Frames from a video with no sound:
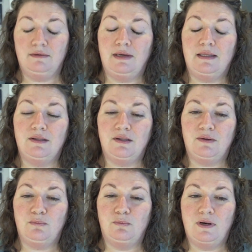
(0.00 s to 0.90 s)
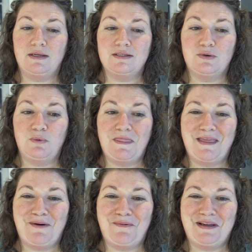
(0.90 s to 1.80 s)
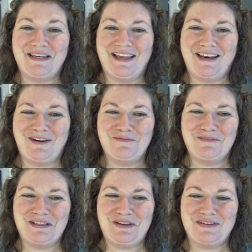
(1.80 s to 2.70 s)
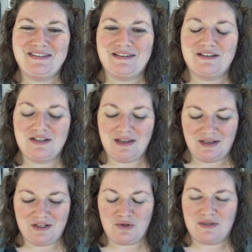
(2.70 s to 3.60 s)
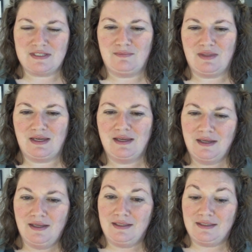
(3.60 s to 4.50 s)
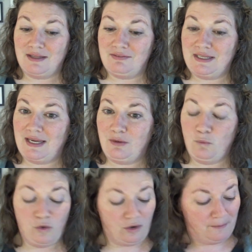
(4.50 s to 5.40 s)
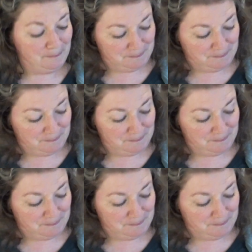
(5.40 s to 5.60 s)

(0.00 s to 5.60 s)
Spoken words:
You'll get in the running to win that one, and hopefully you can stitch it and enjoy something lovely and warm.